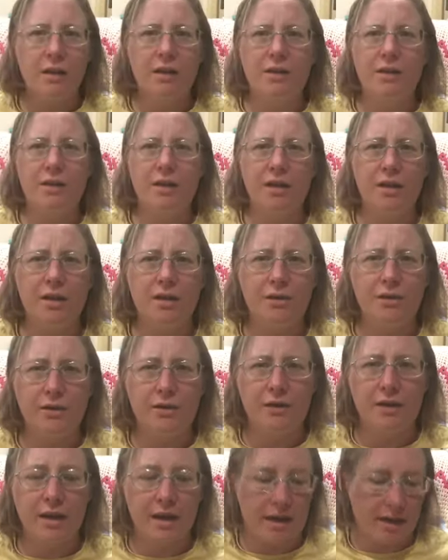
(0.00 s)
32
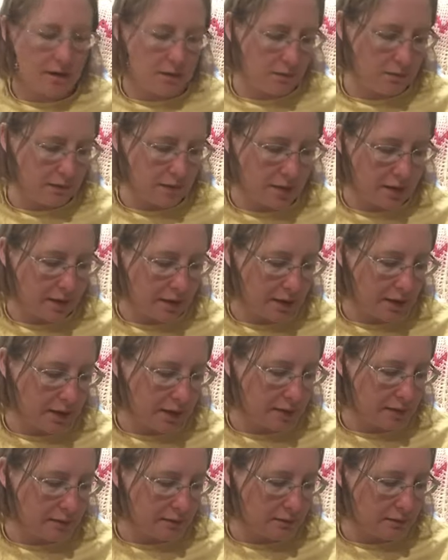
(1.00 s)
count, I
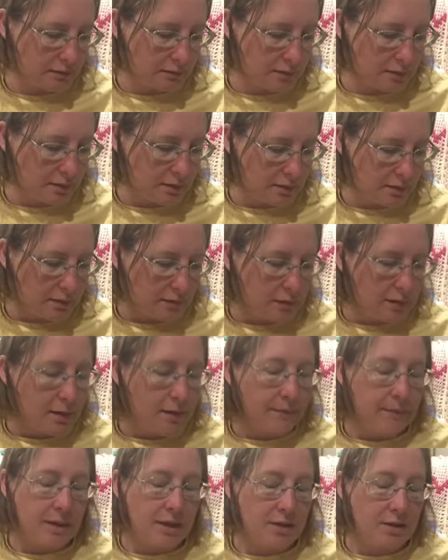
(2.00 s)
think.
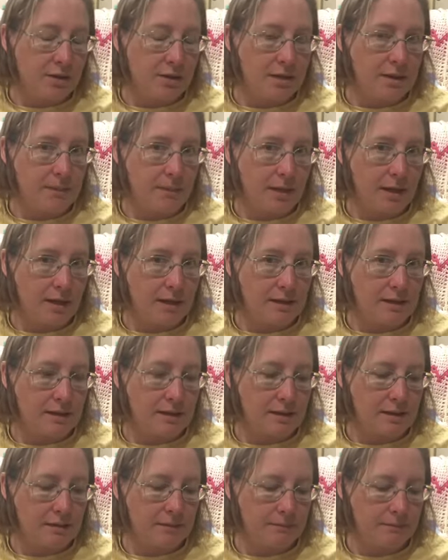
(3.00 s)
Picture This
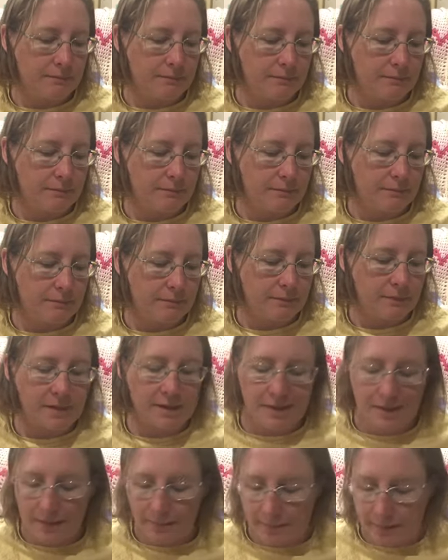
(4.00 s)
Plus
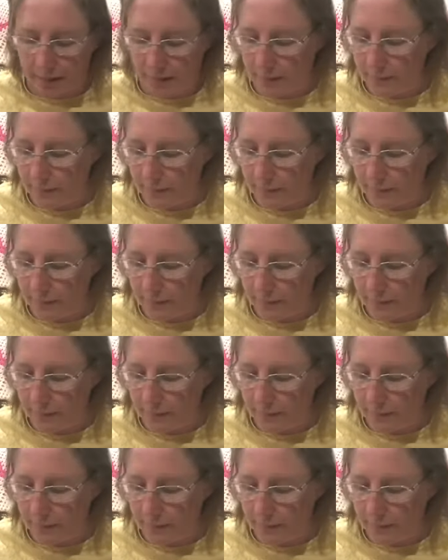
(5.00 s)
something.